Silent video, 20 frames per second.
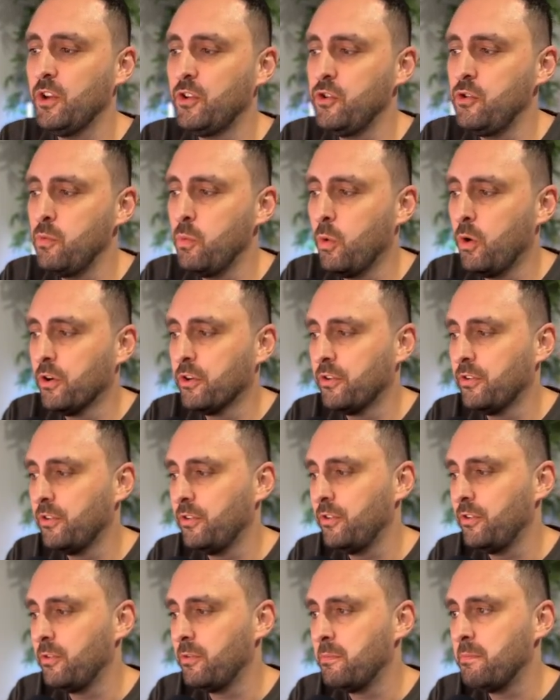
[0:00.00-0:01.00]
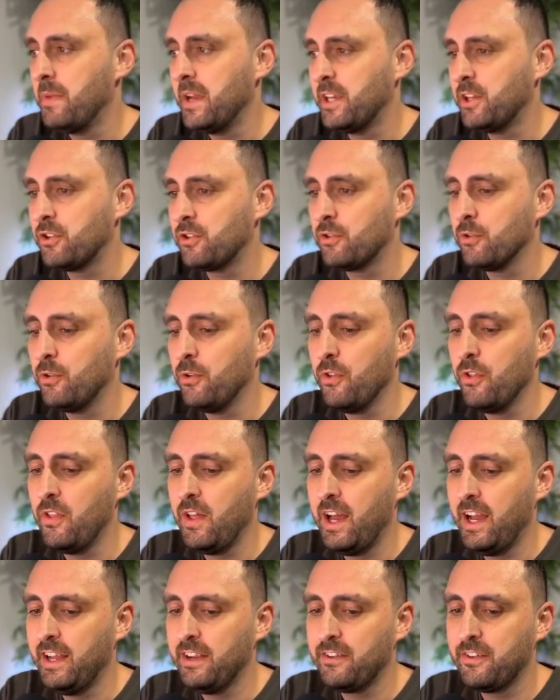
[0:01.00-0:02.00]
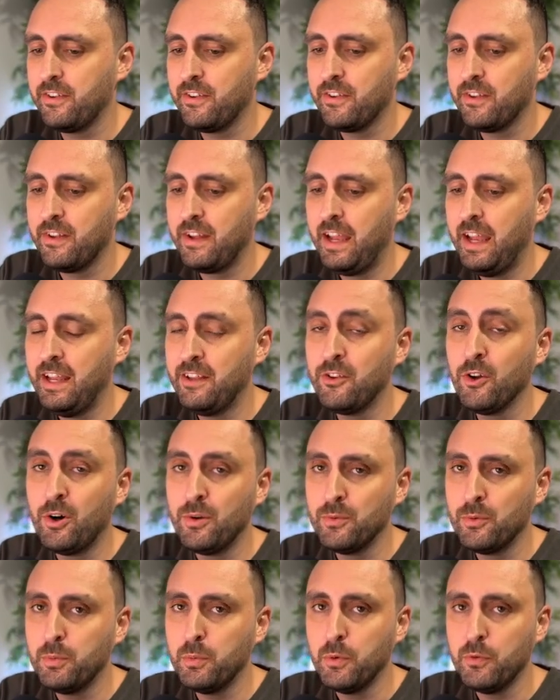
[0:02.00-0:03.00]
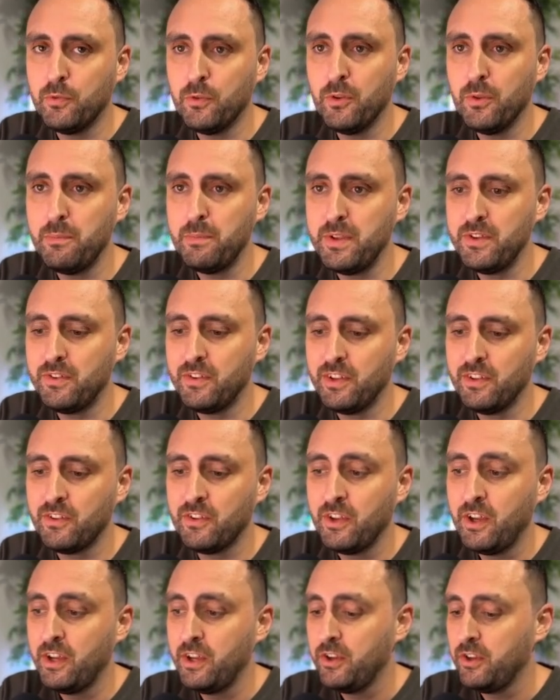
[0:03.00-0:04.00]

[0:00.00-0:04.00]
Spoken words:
You want to make sure that it's optimal for the business.